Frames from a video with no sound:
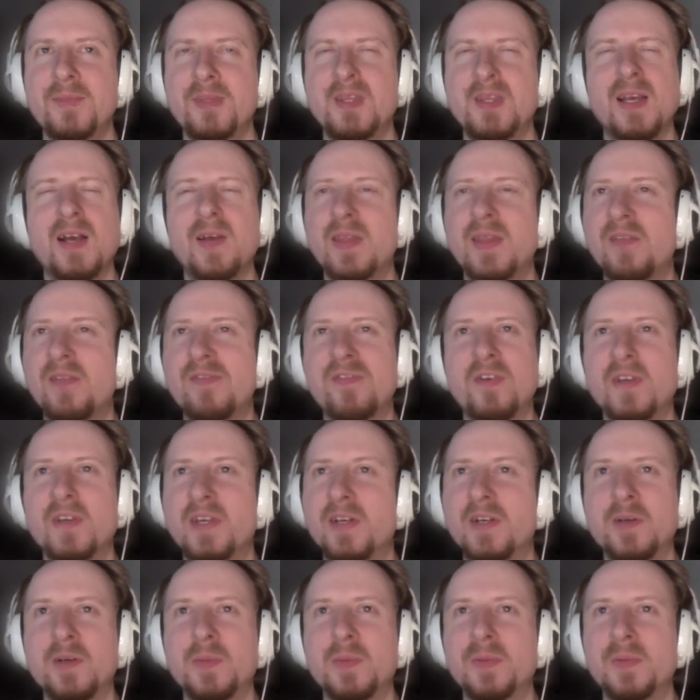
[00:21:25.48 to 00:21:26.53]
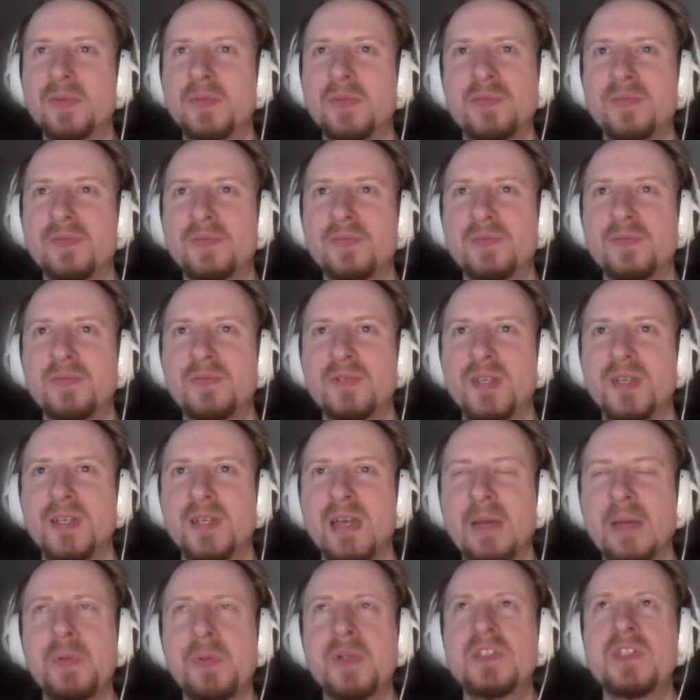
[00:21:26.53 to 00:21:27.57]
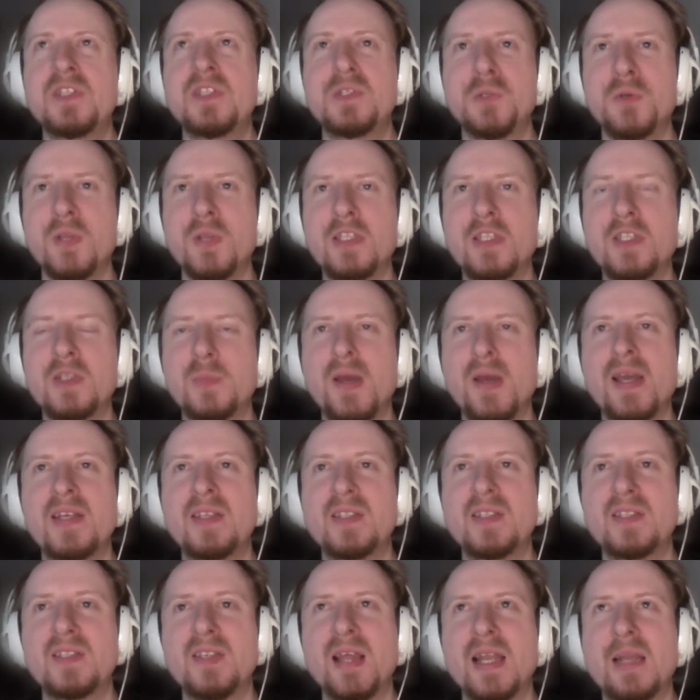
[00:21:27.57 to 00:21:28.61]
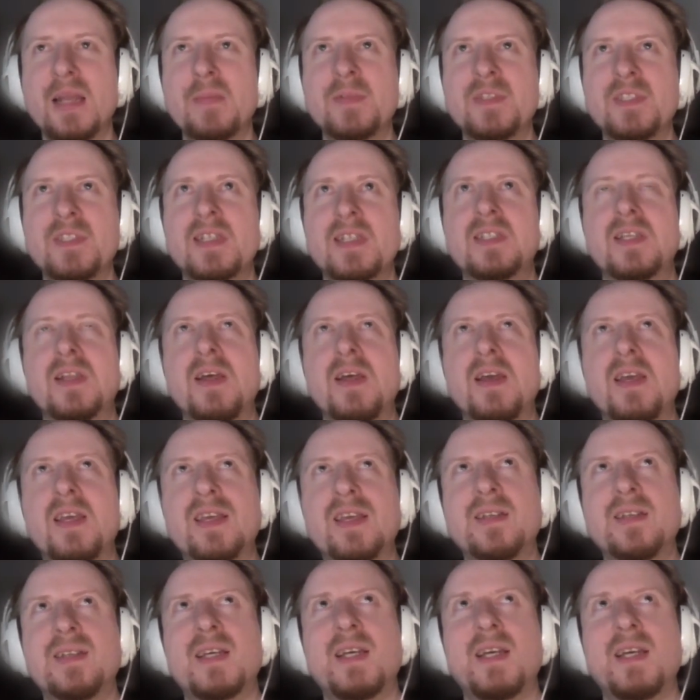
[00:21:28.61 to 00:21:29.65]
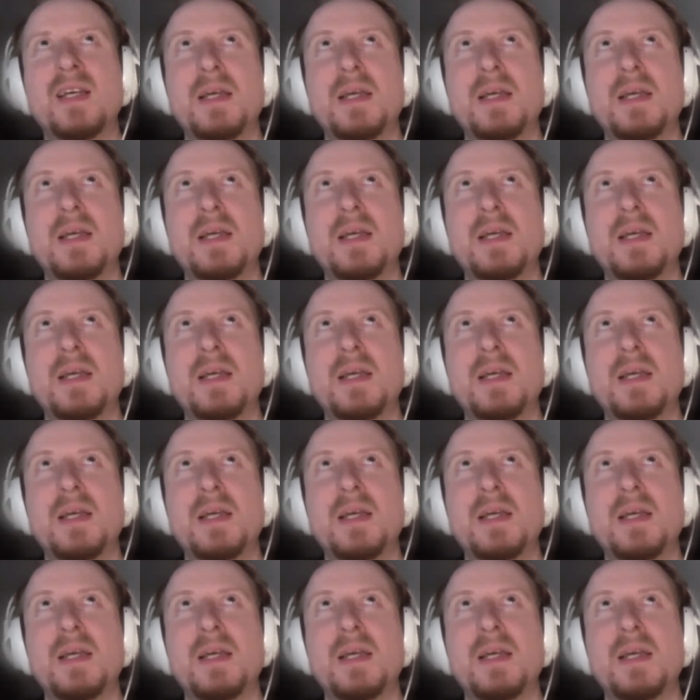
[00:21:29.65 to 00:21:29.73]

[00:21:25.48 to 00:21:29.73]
No, they'd fuck it up. And plus, it's all in space, so that limits it to like.